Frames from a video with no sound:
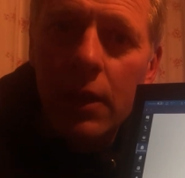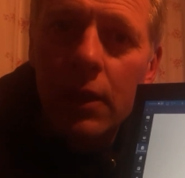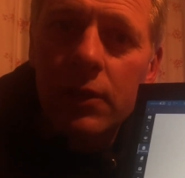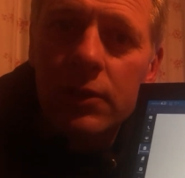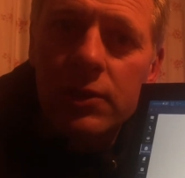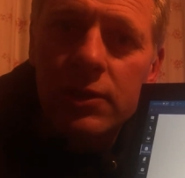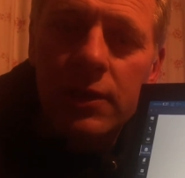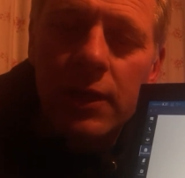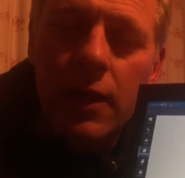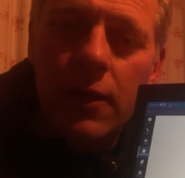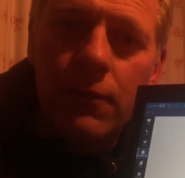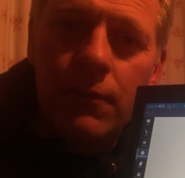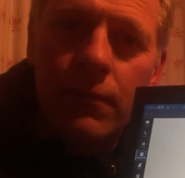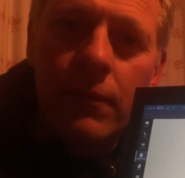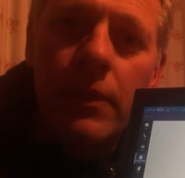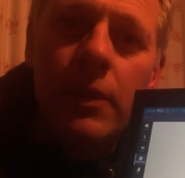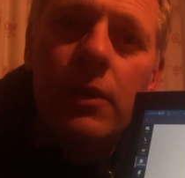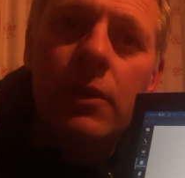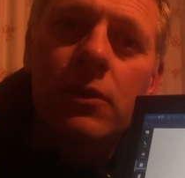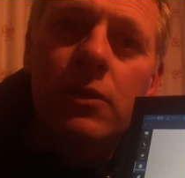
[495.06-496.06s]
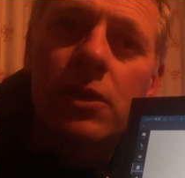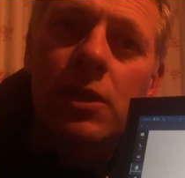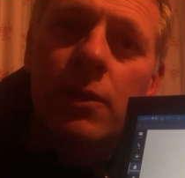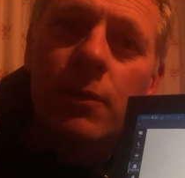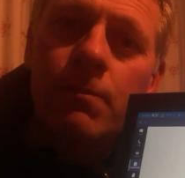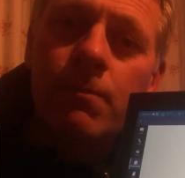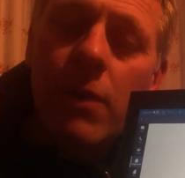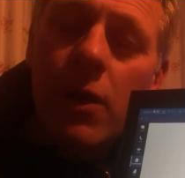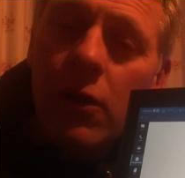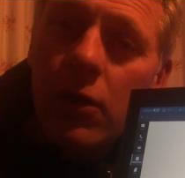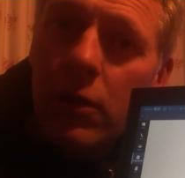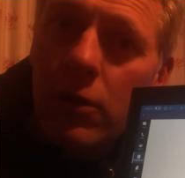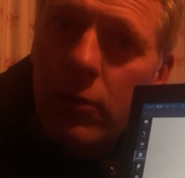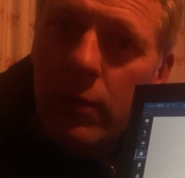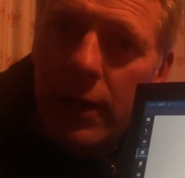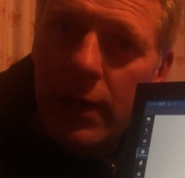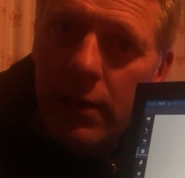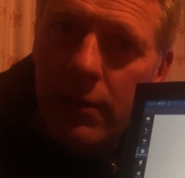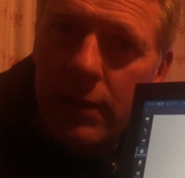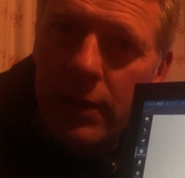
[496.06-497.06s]
So, tomorrow
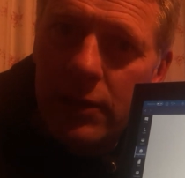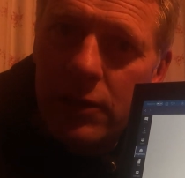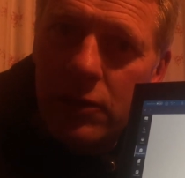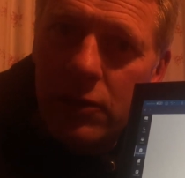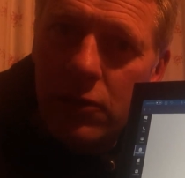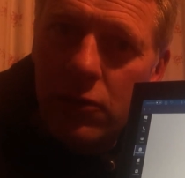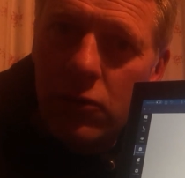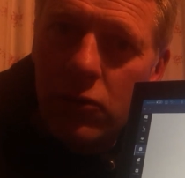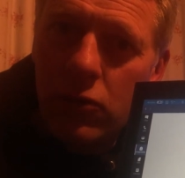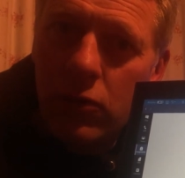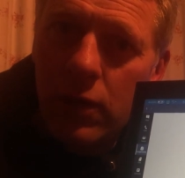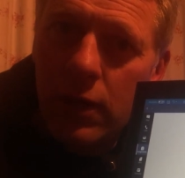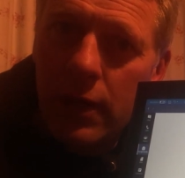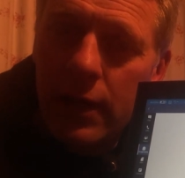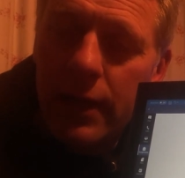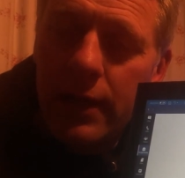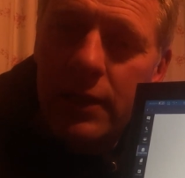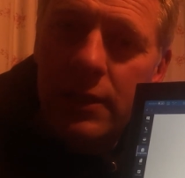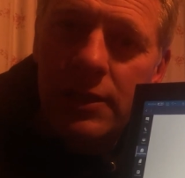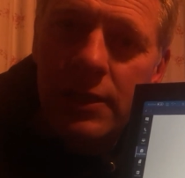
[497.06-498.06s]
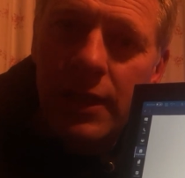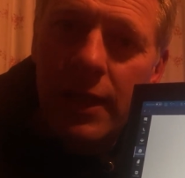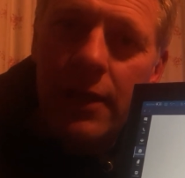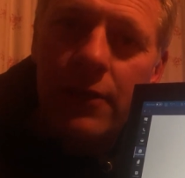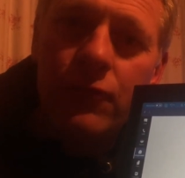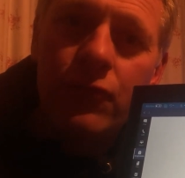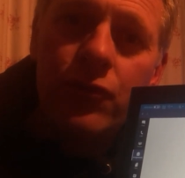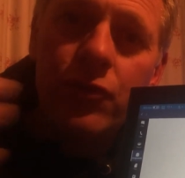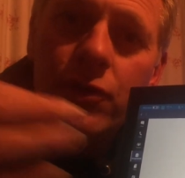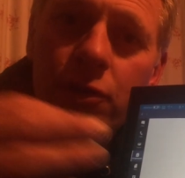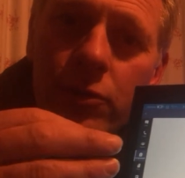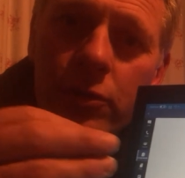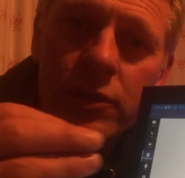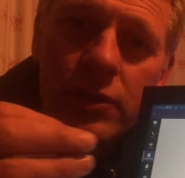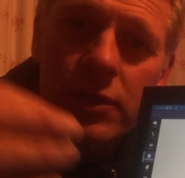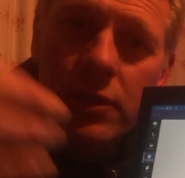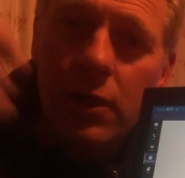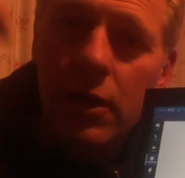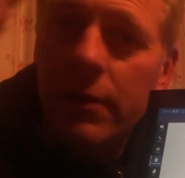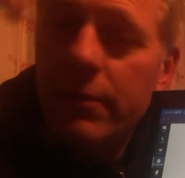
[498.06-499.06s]
when I'm in school, I'm going to set a new
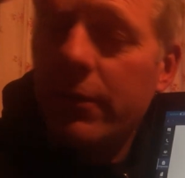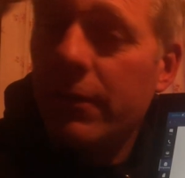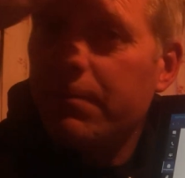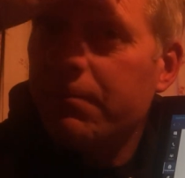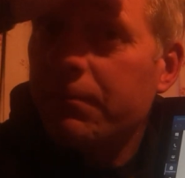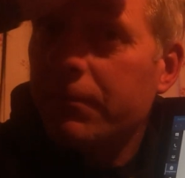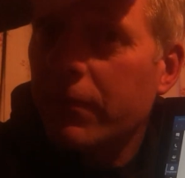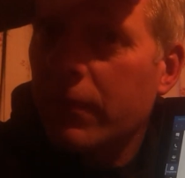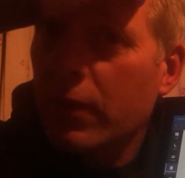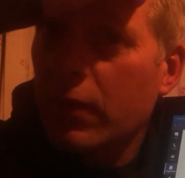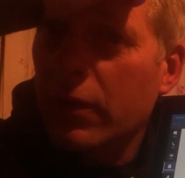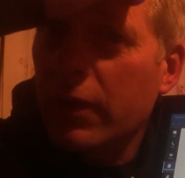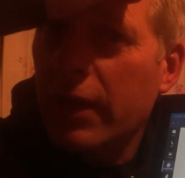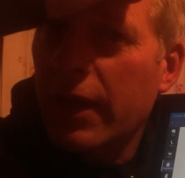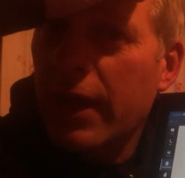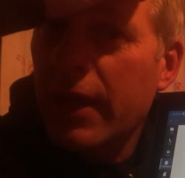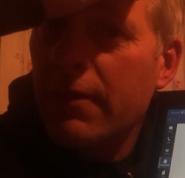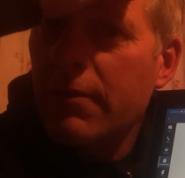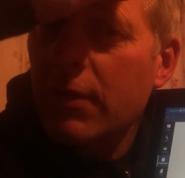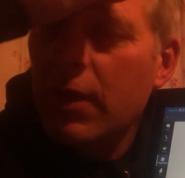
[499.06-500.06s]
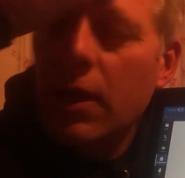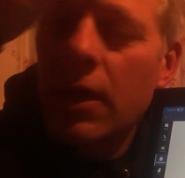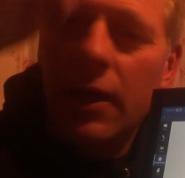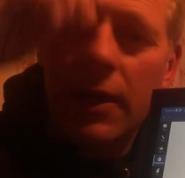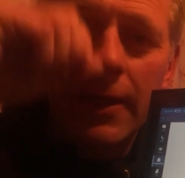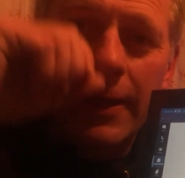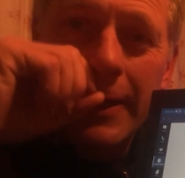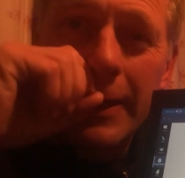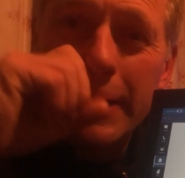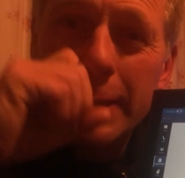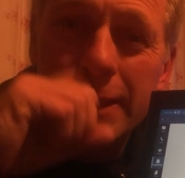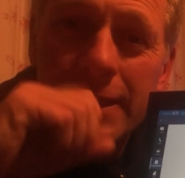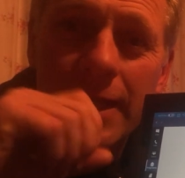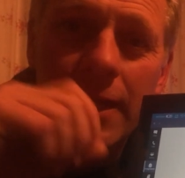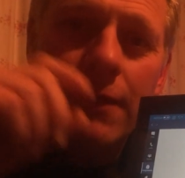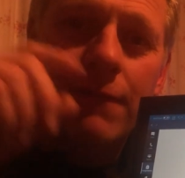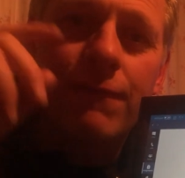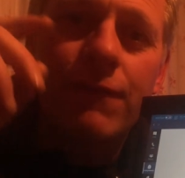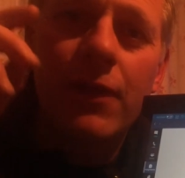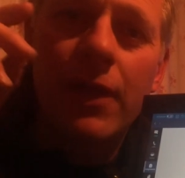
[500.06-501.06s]
assignment, okay, and I'm going to set
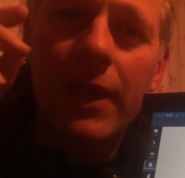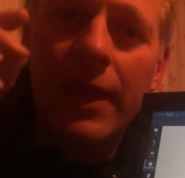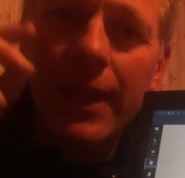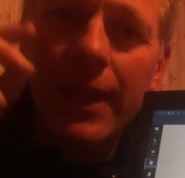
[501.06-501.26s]
it for